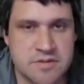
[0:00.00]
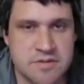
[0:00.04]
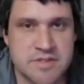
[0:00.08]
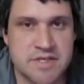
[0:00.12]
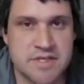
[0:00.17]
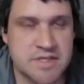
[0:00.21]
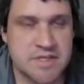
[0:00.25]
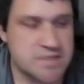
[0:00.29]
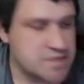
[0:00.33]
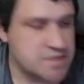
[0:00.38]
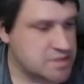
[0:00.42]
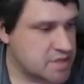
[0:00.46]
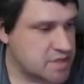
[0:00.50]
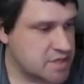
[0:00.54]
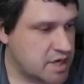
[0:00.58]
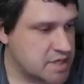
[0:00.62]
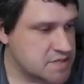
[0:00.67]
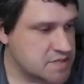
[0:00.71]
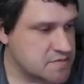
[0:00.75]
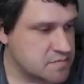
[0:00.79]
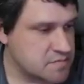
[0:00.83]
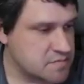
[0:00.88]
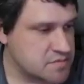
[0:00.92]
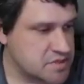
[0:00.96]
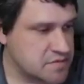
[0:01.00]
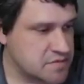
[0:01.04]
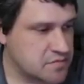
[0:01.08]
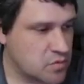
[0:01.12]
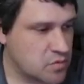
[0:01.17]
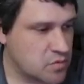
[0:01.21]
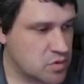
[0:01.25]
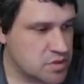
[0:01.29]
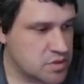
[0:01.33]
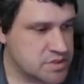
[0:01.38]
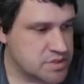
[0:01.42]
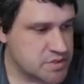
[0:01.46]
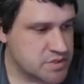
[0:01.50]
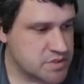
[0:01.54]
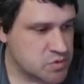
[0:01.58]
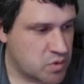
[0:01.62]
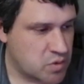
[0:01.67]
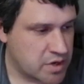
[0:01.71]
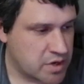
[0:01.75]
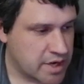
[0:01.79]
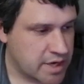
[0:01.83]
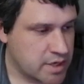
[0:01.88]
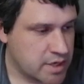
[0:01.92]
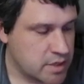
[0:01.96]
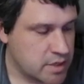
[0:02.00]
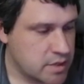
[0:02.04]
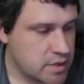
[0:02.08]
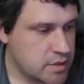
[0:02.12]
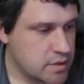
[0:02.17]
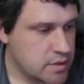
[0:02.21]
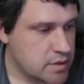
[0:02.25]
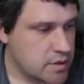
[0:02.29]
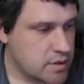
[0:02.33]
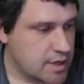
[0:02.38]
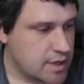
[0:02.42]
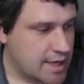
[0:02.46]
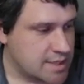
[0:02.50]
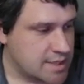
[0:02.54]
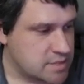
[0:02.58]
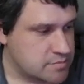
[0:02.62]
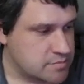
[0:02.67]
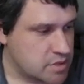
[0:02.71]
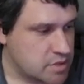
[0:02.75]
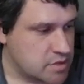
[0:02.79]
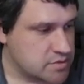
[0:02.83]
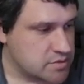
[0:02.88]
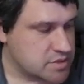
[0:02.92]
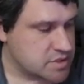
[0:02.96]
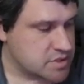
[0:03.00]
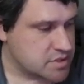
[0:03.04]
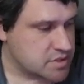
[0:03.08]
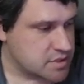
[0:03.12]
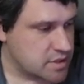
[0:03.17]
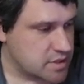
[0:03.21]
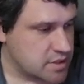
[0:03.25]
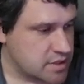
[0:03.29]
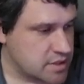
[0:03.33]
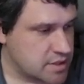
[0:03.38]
D&D dice from D4 to D20 at the most.